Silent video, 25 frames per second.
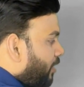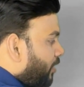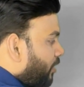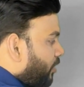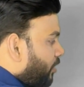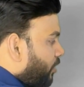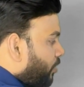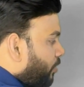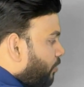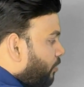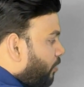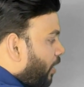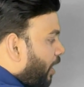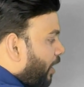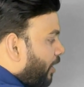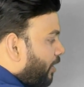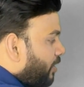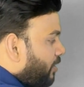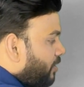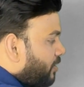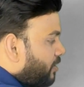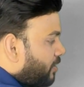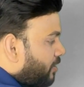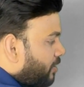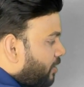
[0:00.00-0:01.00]
you are
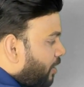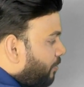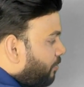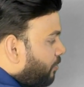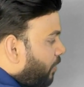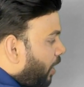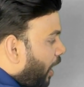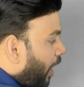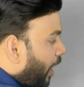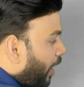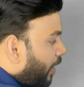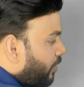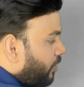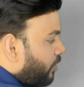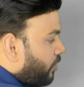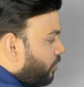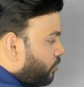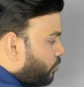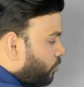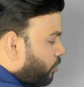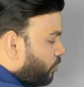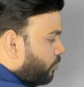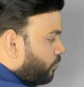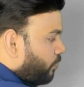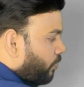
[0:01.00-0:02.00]
in some
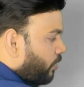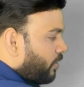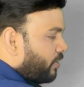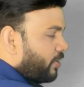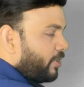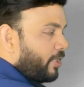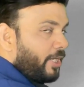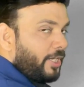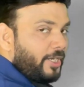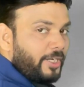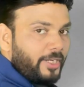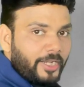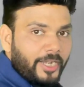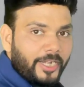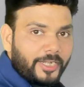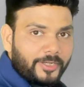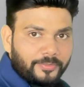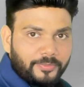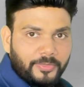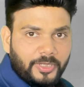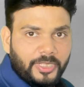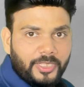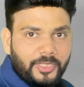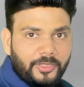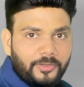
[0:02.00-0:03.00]
unresourceful state.
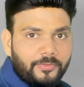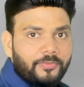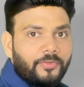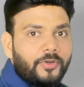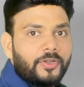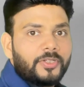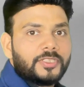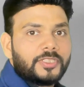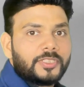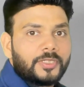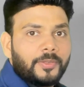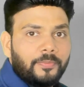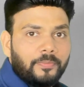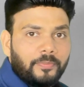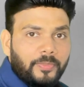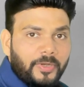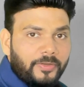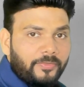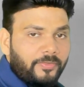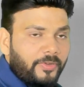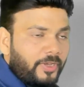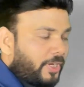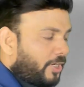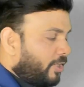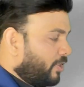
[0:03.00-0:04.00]
Let me, for
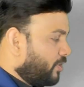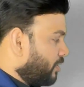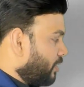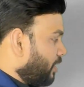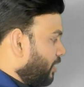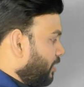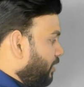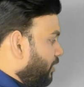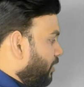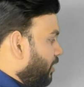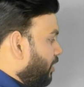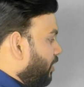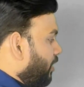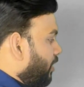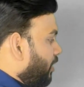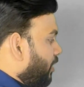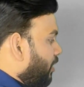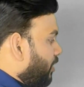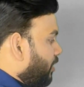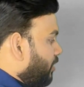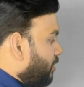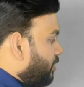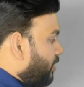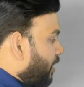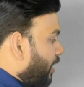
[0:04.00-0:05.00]
simplification,
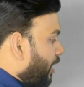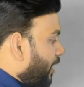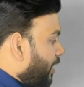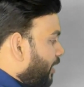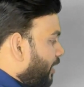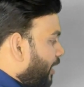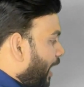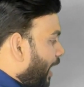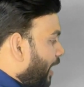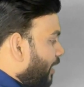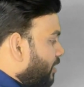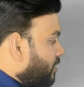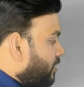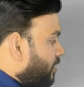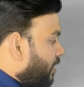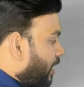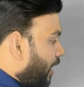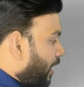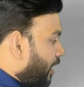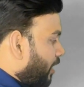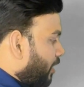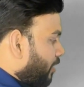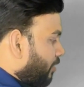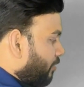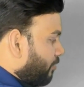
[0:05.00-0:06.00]
say it as
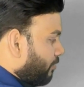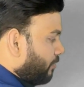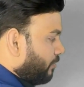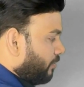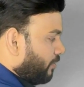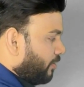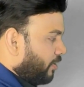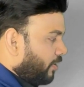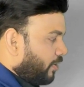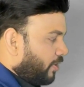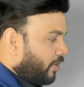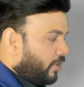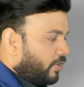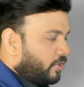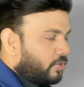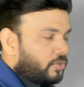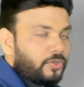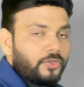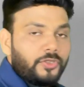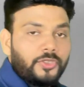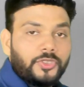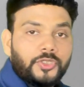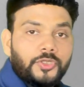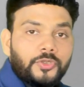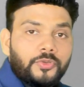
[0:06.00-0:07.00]
negative.
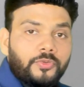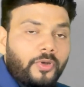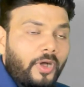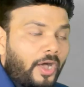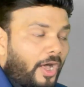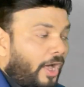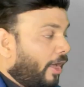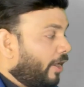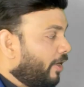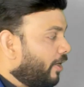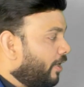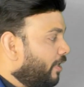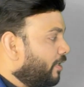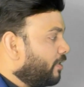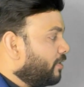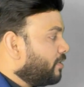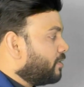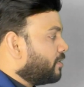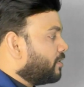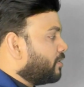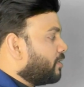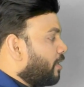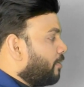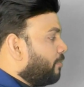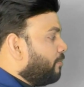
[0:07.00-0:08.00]
So you are in
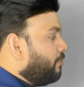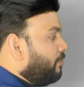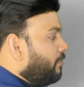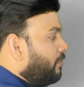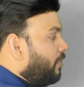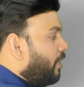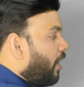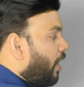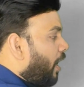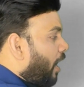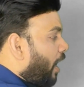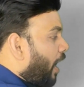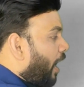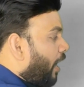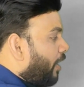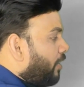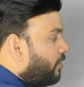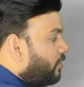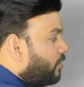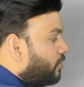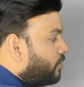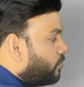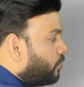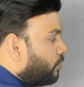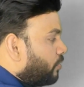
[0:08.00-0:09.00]
some
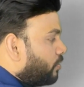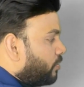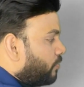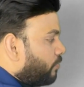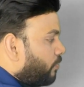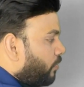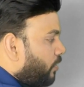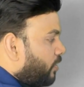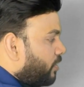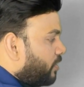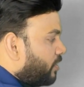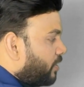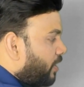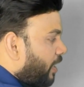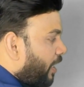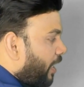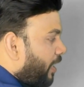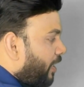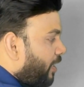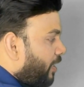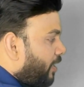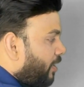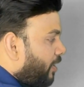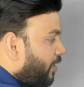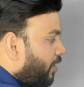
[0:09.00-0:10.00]
unresourceful
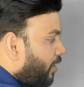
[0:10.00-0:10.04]
state,